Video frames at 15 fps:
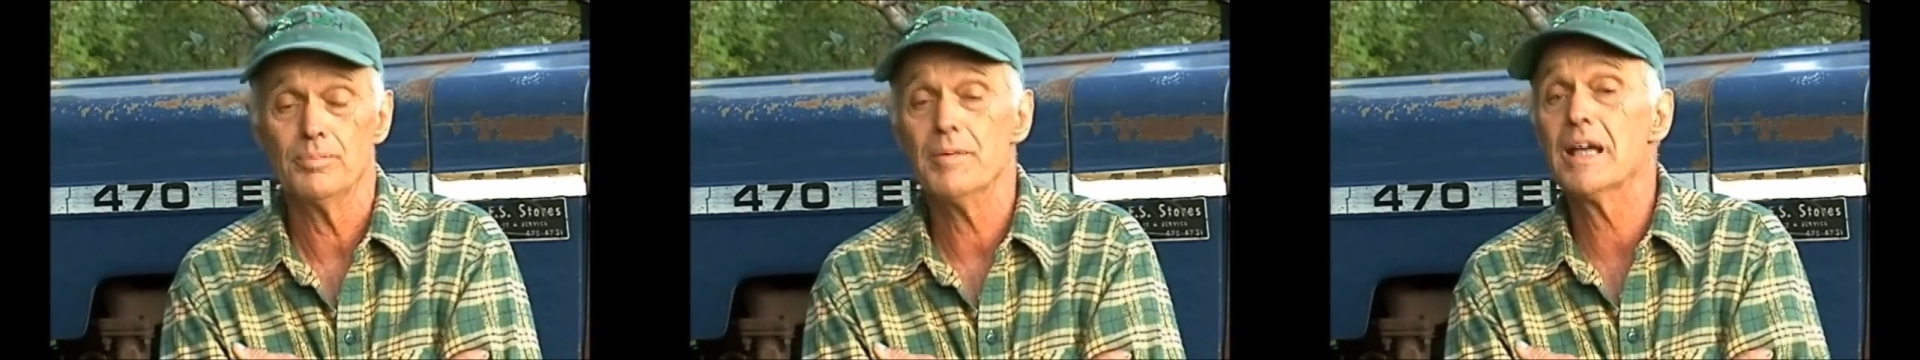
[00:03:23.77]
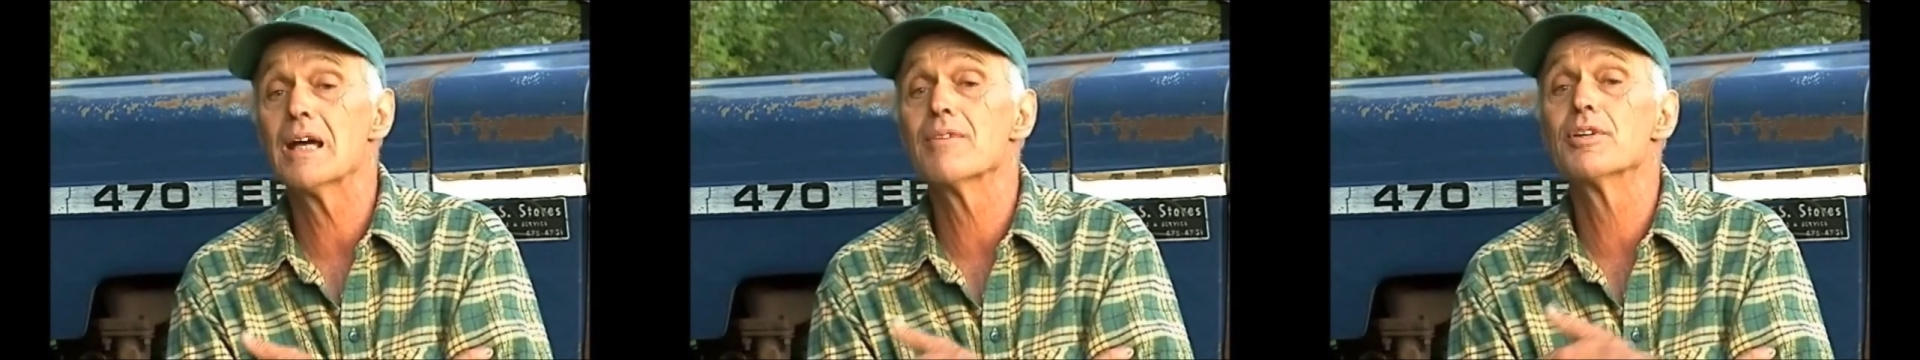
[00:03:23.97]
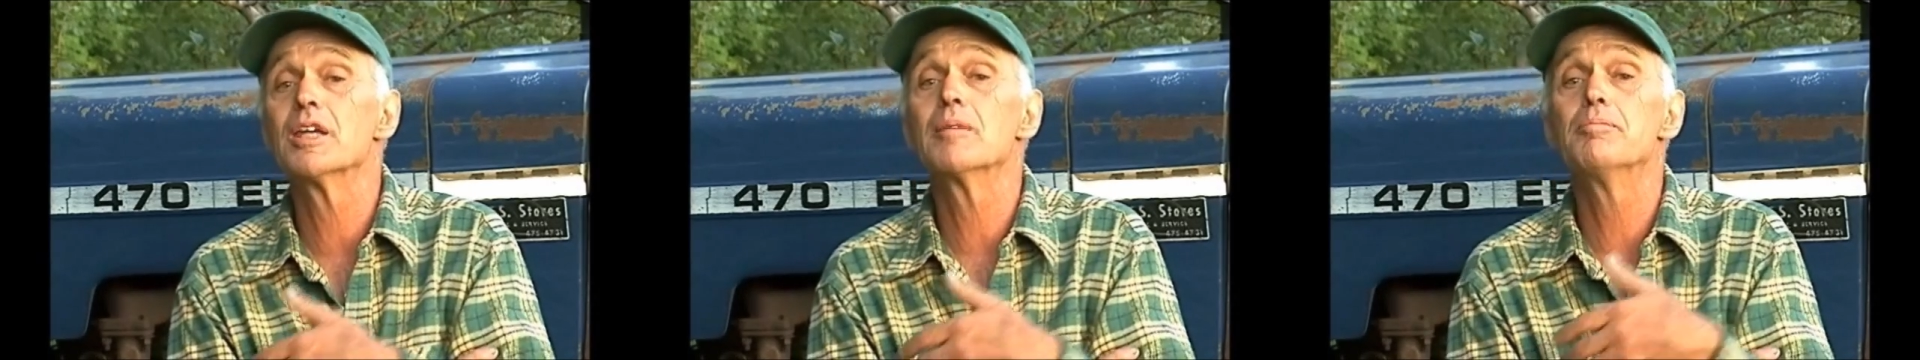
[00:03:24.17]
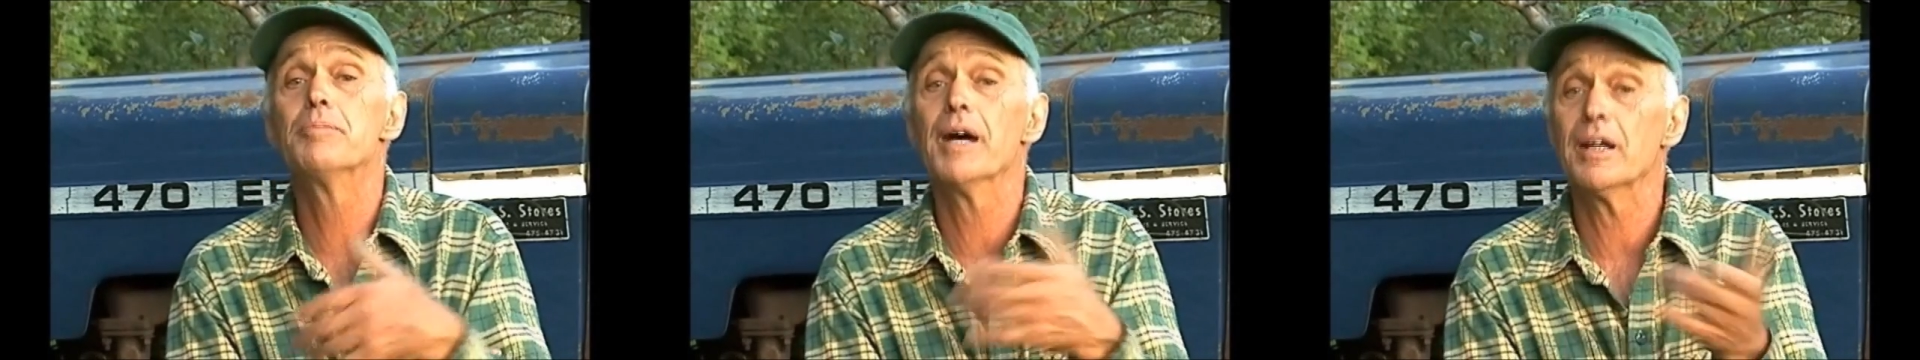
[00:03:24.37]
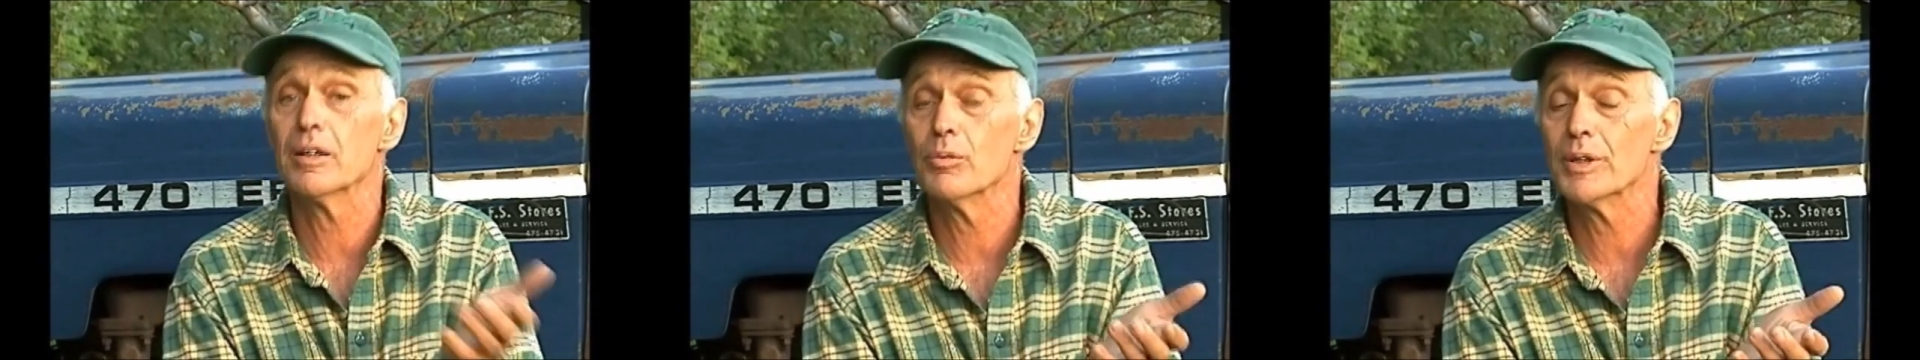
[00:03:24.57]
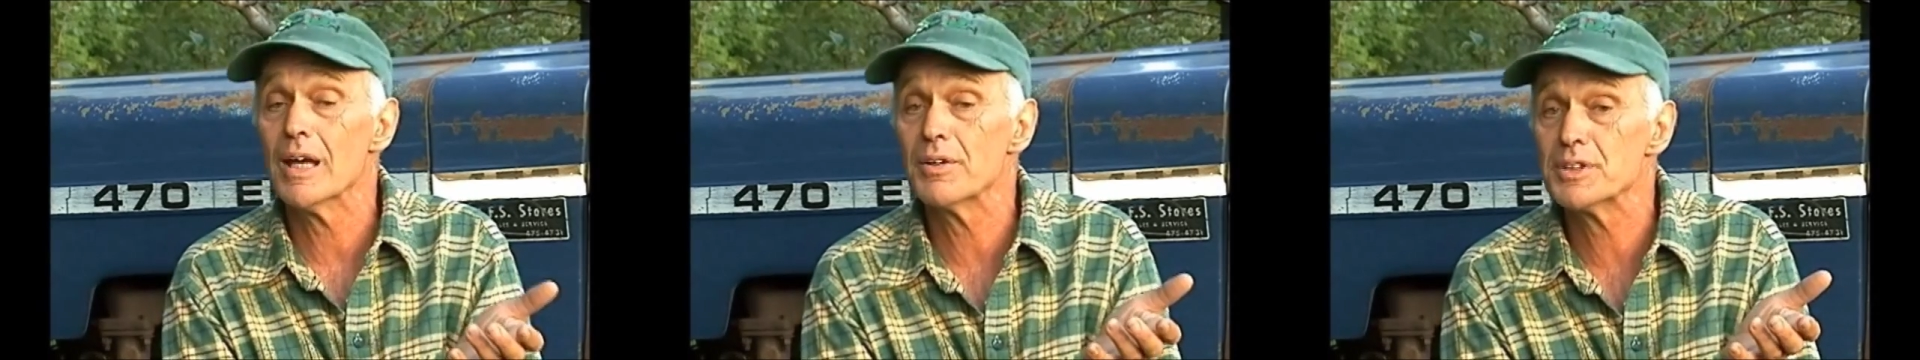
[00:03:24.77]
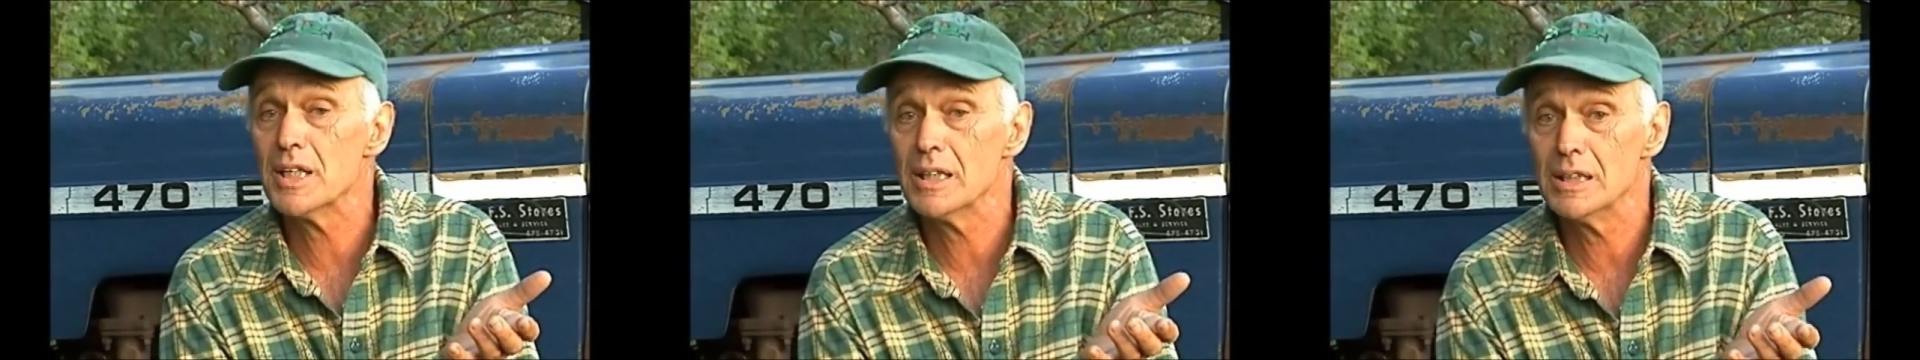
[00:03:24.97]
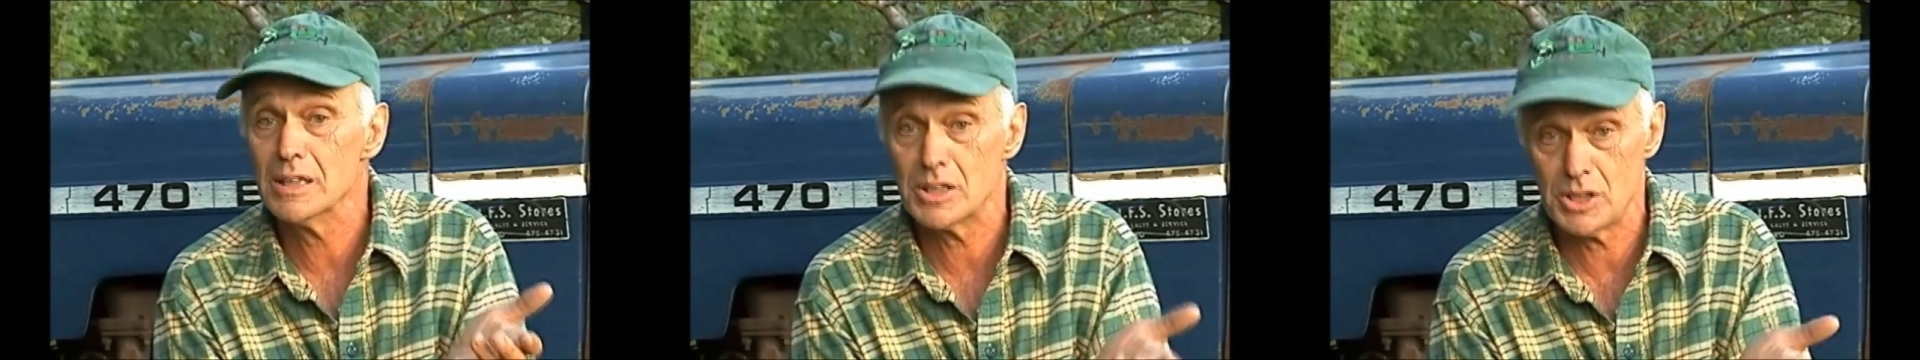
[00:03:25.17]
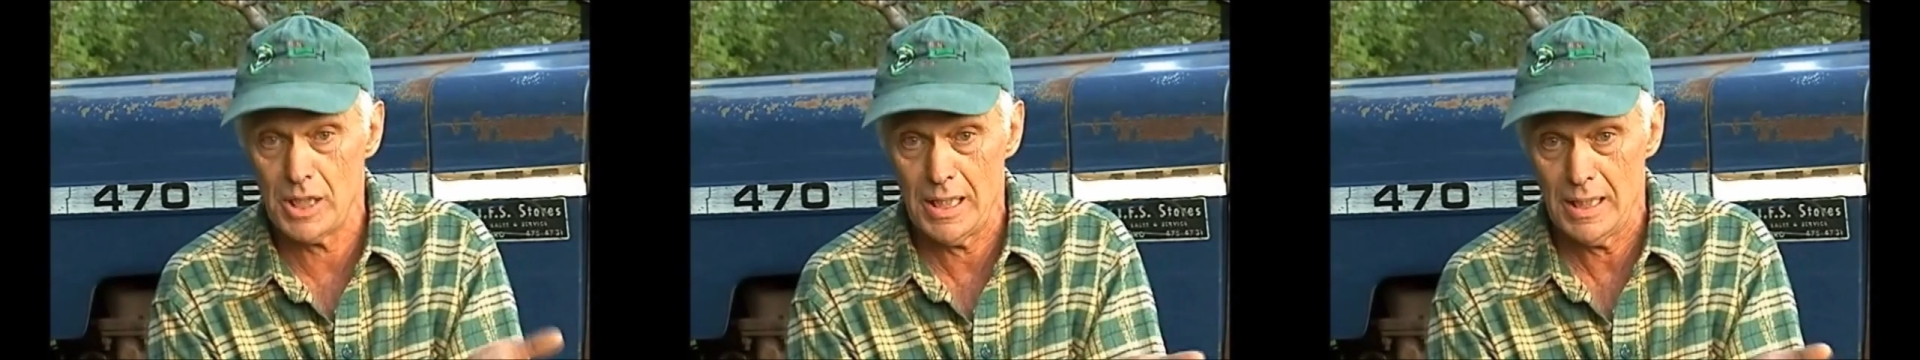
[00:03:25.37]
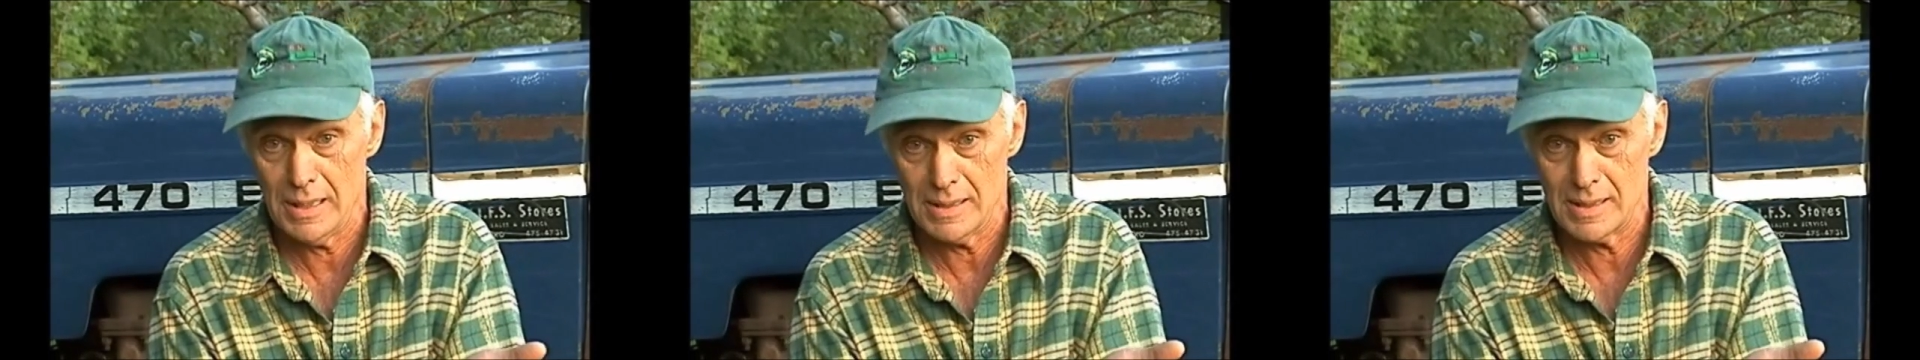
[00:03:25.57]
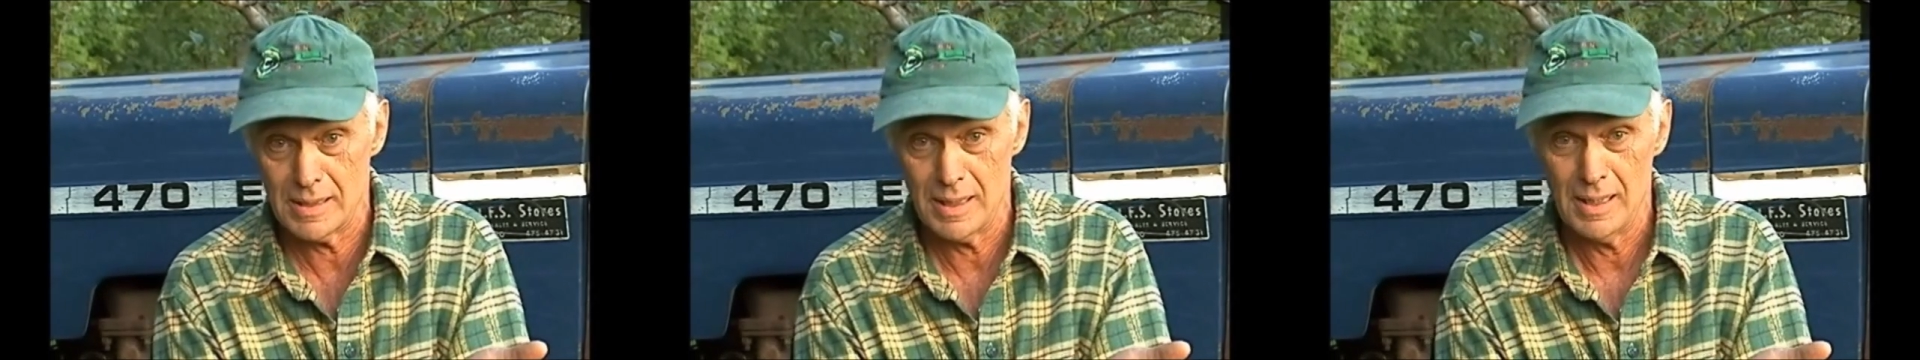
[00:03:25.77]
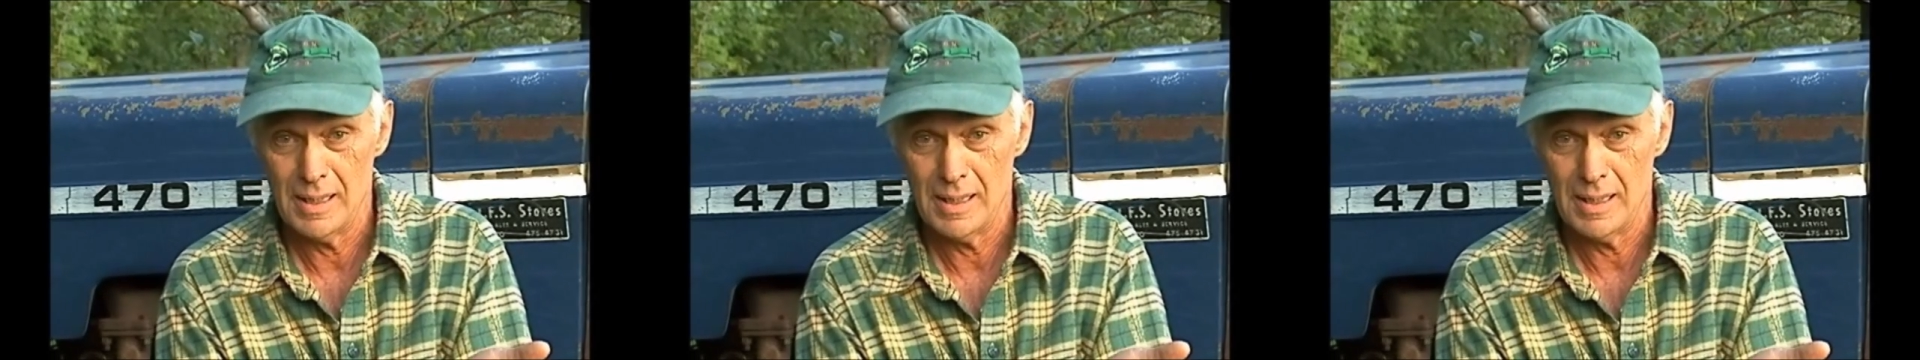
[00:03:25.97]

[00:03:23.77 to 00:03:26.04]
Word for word: make everything better without taking a chance.